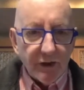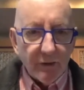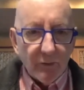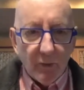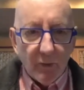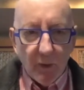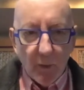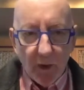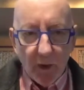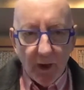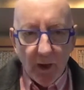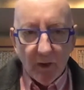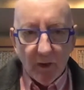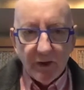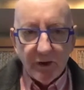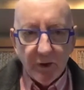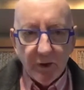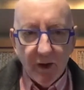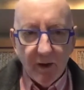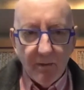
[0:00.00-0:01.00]
were going
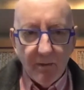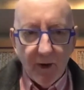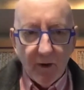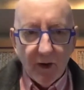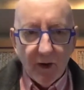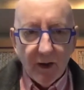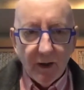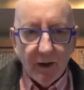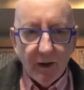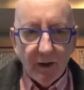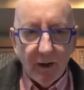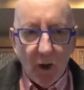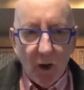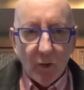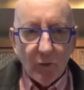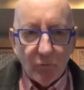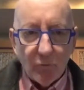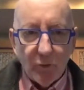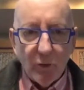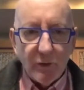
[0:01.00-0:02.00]
to America
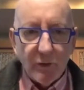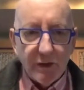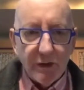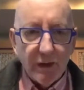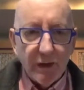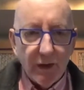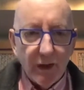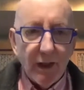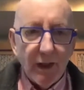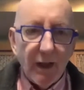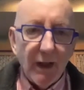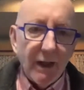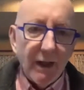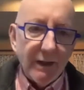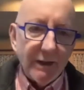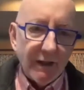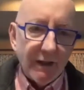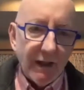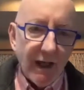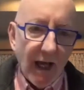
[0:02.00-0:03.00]
en route
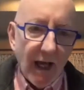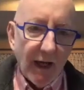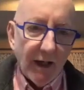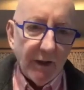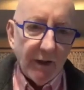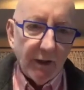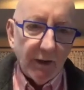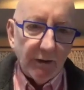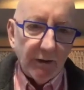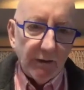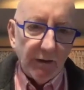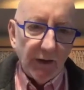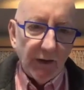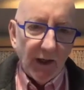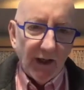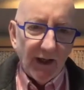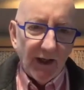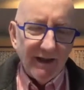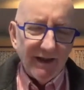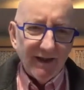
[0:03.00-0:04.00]
to Canada.
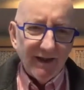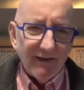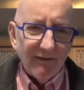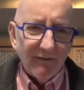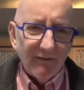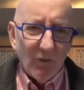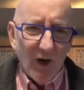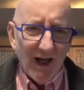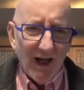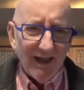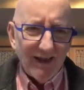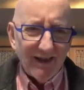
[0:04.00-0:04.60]
And I said, what?